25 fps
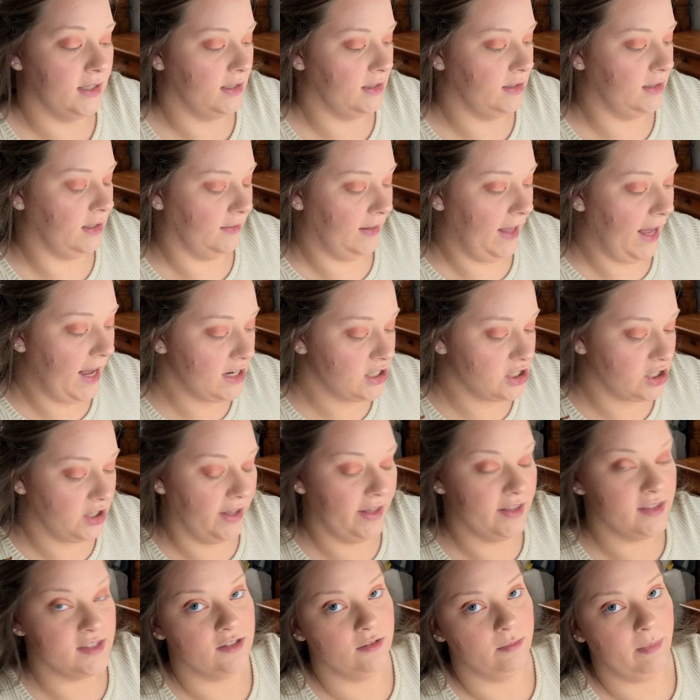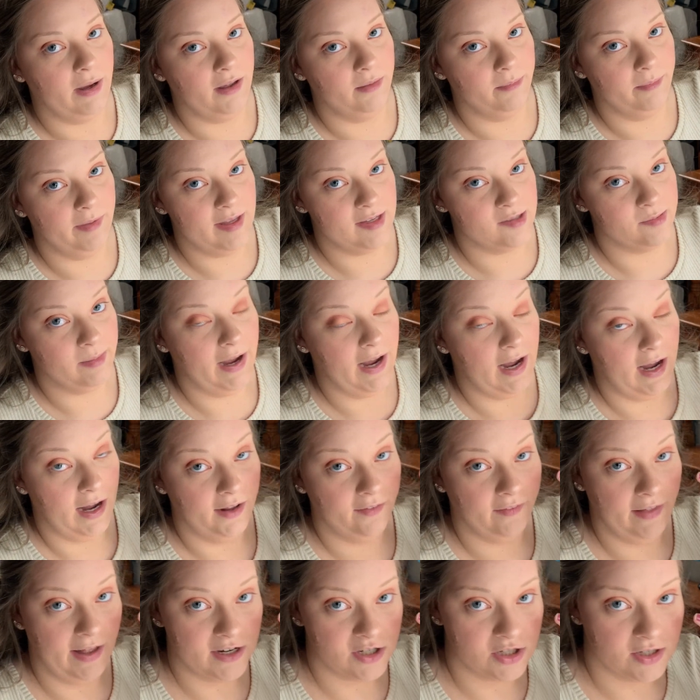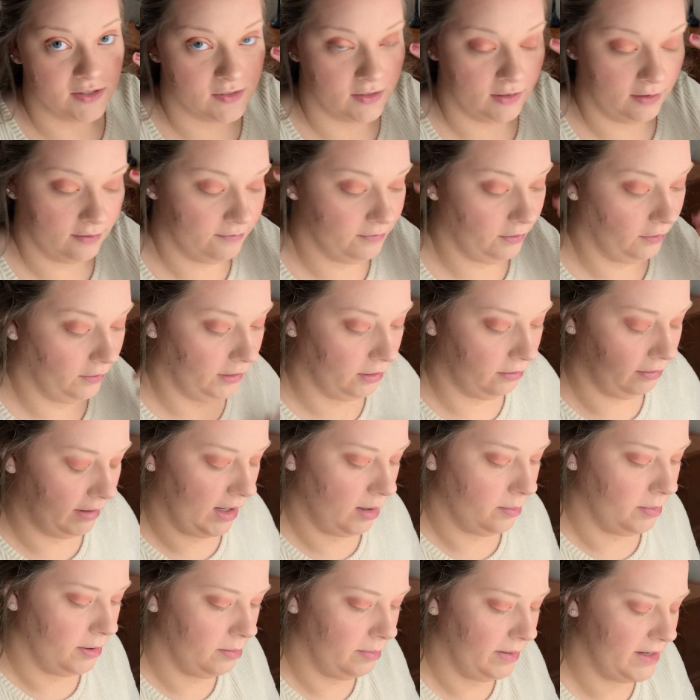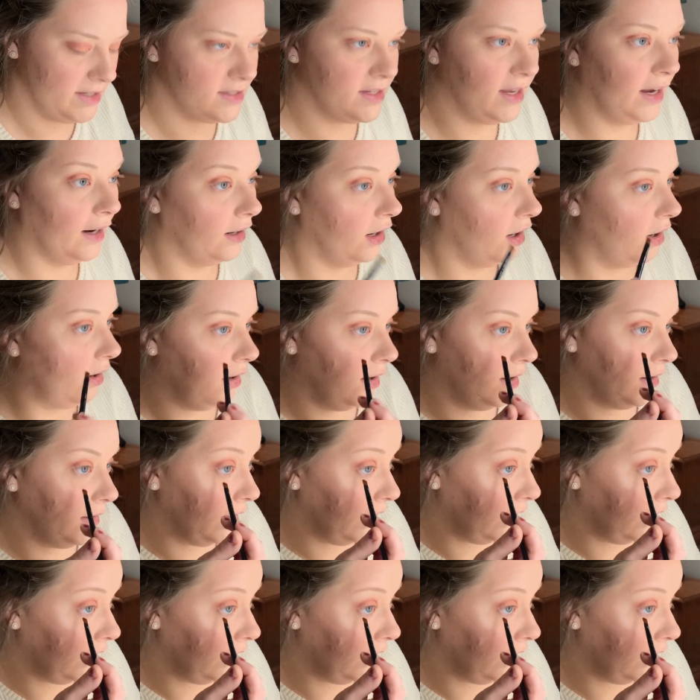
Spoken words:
the lash line so it makes my eyelashes look fuller when I put mascara on.